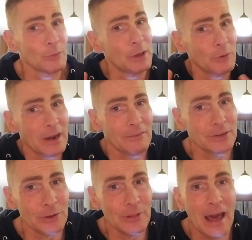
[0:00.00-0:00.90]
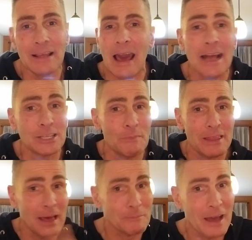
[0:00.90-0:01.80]
we would never do that. It had to
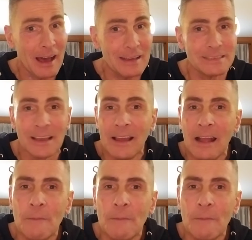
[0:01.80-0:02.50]
be them guys.